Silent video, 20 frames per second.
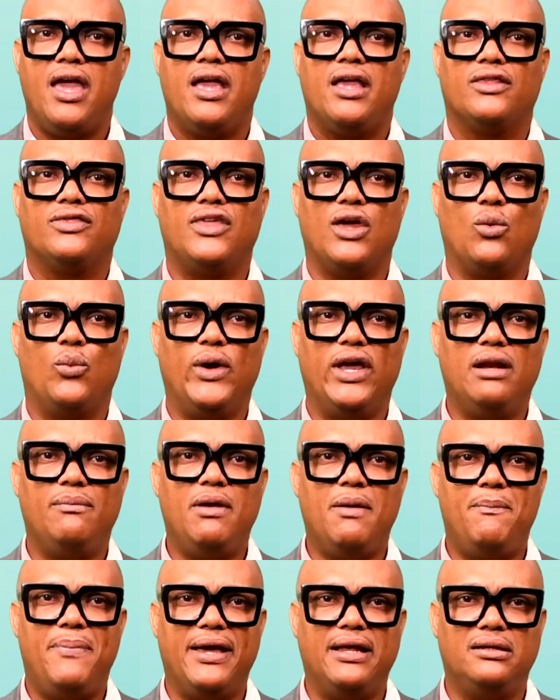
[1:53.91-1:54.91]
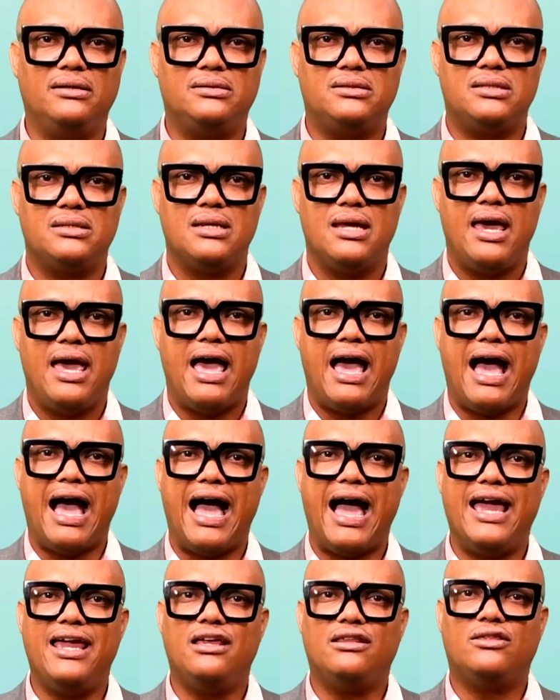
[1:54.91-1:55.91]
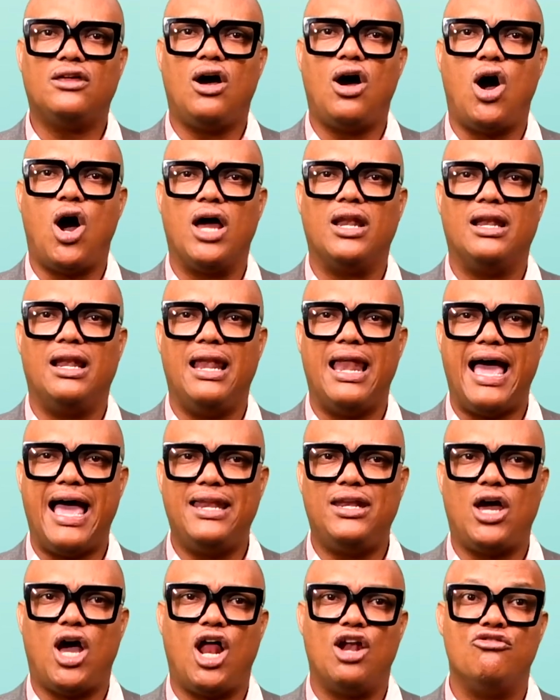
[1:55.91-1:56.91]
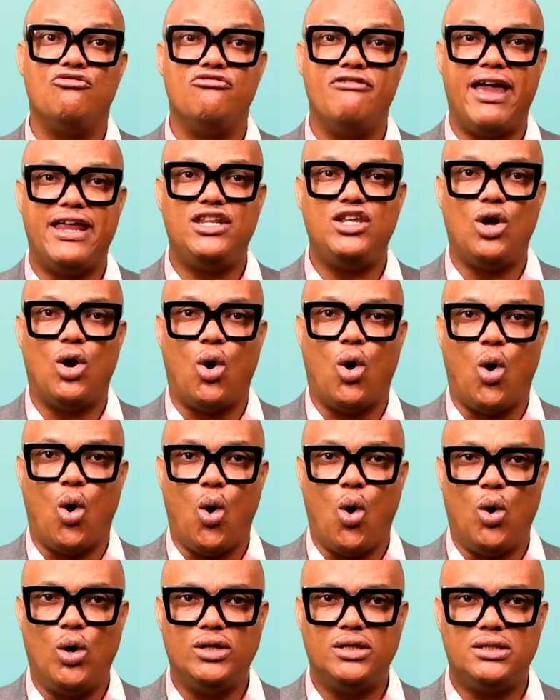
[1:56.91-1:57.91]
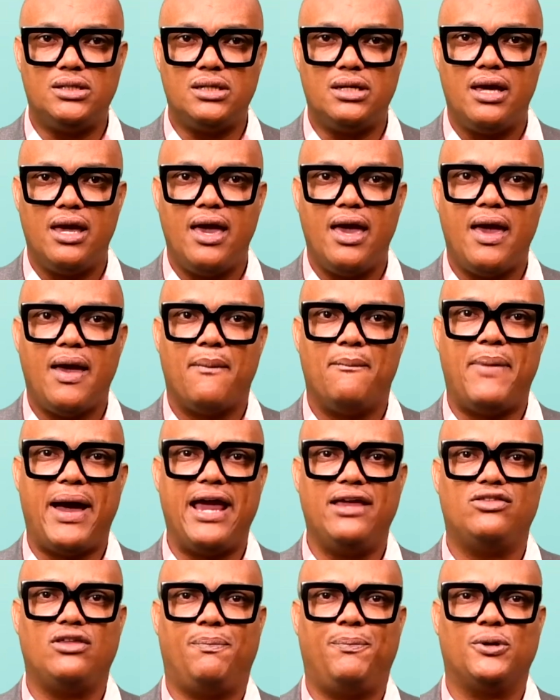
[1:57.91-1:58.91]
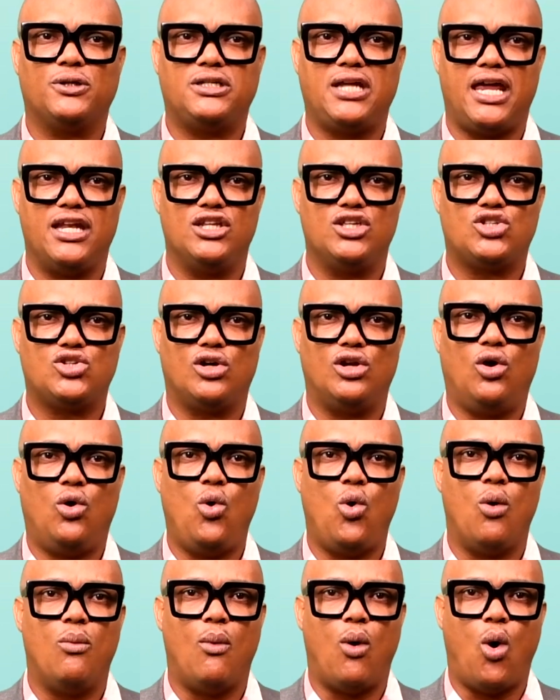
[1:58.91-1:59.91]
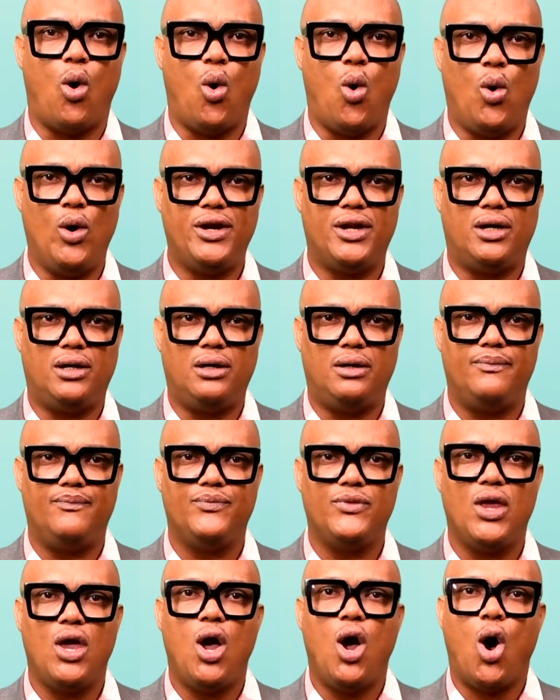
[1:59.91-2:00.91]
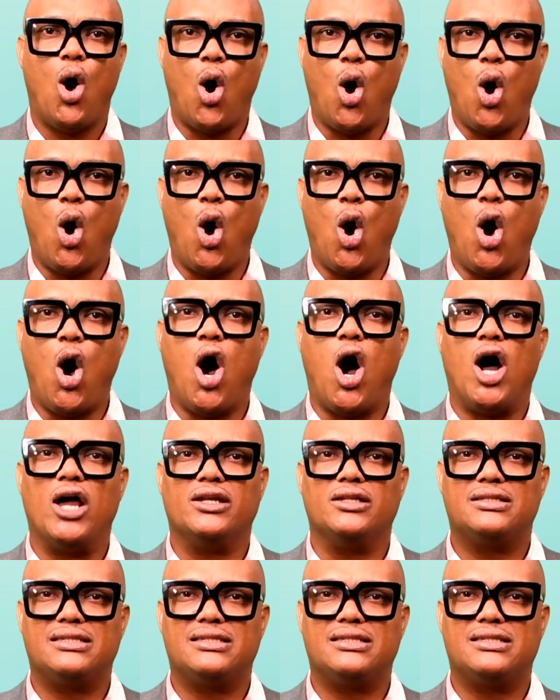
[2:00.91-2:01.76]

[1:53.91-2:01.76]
They will be built either on land already owned by the potential homeowner or on